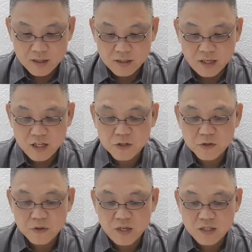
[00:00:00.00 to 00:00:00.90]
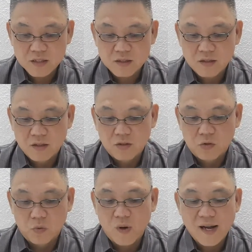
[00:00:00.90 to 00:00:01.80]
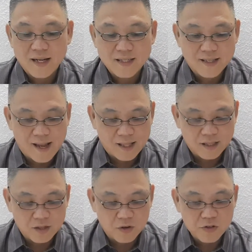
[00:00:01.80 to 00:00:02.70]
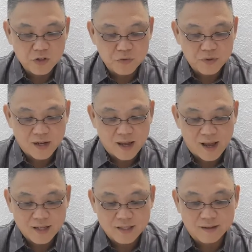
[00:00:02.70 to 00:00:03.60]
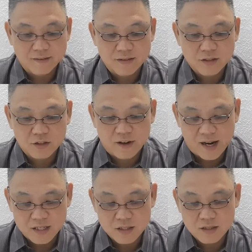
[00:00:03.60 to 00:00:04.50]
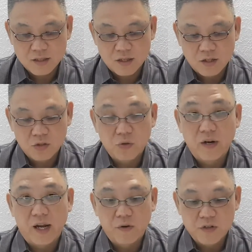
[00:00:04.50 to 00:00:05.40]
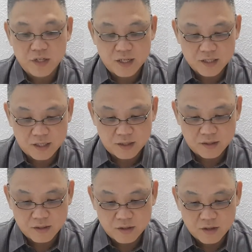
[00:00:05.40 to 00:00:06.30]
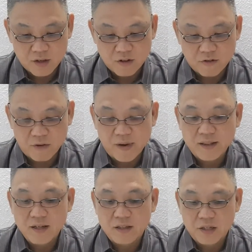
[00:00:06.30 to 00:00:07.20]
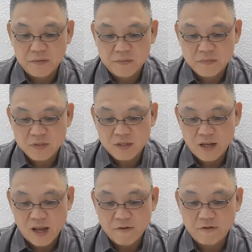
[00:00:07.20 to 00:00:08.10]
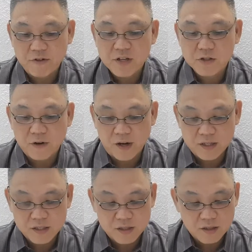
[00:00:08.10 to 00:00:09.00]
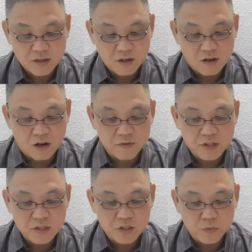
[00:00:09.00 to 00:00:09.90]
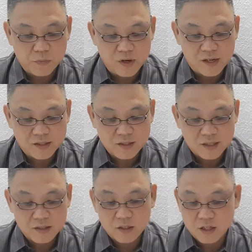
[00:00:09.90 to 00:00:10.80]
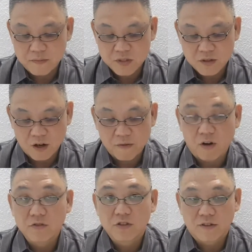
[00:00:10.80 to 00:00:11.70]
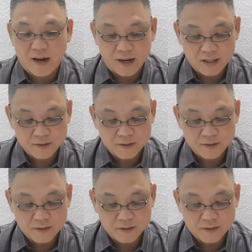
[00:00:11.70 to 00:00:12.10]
The issue is to what extent consumer has the strength to negotiation for better terms and free choice of the stipulated terms of contract.